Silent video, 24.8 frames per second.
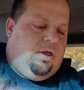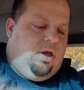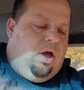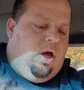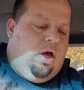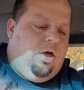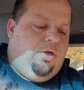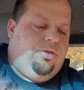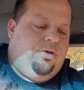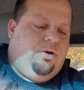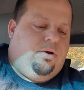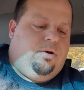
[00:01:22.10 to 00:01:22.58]

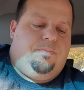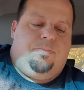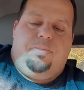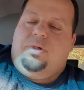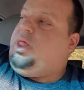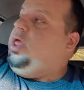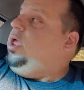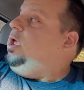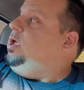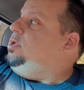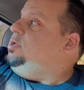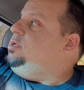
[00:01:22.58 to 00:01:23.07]
other
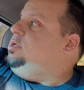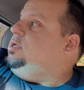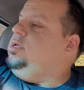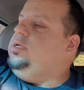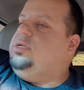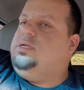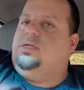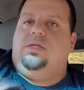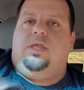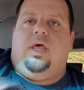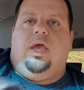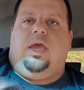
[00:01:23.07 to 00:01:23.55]

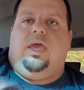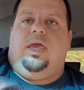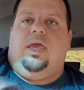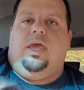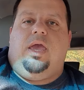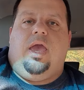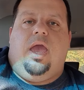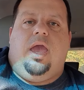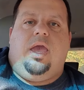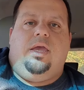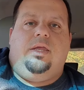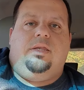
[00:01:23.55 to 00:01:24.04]
places like
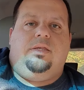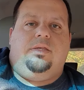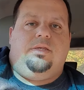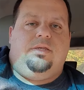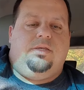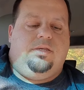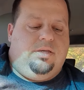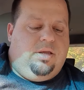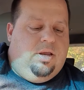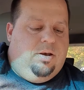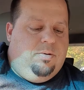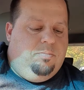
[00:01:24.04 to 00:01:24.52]

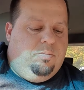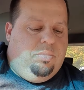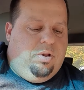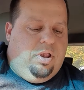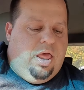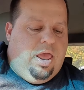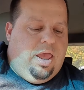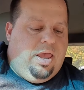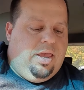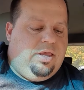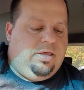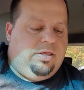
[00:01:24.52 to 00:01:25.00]
Yates and
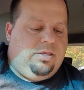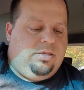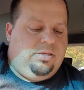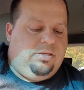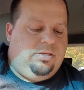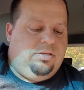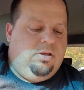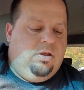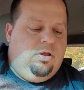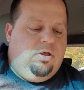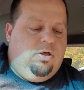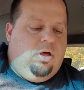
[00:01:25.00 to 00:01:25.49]

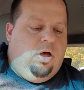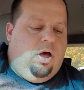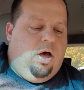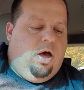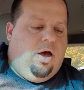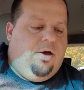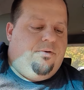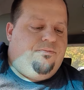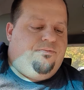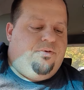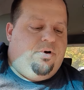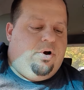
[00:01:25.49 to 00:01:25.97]
Blake's
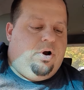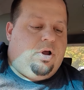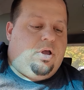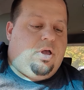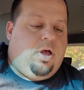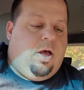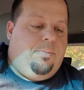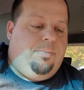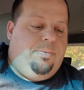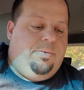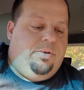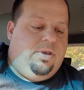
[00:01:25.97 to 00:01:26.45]
offer a
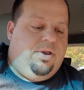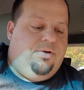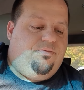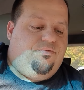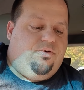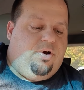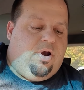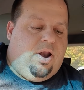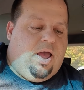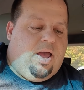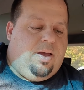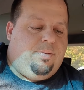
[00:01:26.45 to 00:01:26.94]
couple
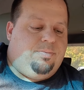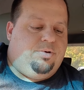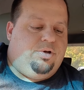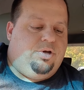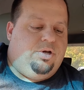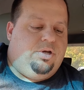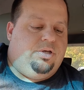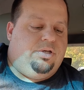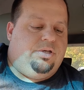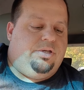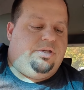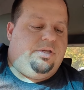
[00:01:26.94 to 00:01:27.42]
different
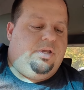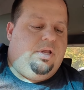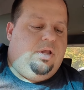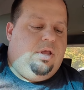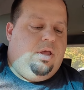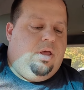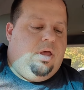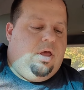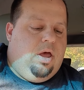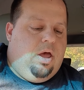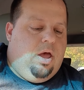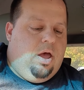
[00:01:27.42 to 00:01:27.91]
options.
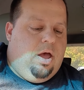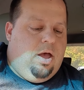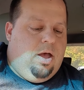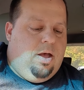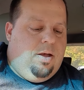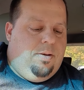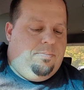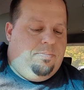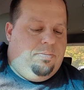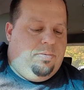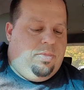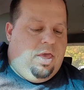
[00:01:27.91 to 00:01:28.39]

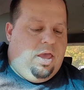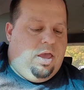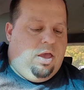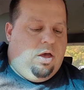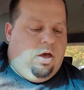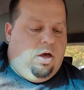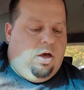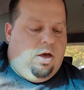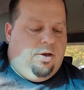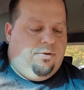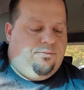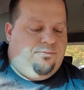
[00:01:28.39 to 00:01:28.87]
They
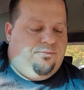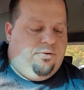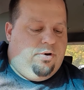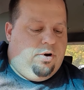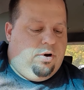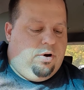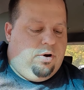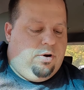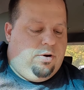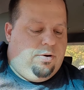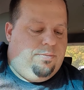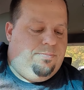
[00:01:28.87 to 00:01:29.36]

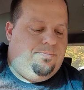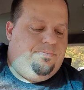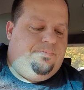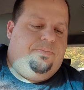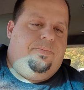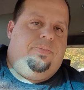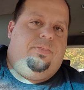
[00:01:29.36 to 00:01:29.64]
offer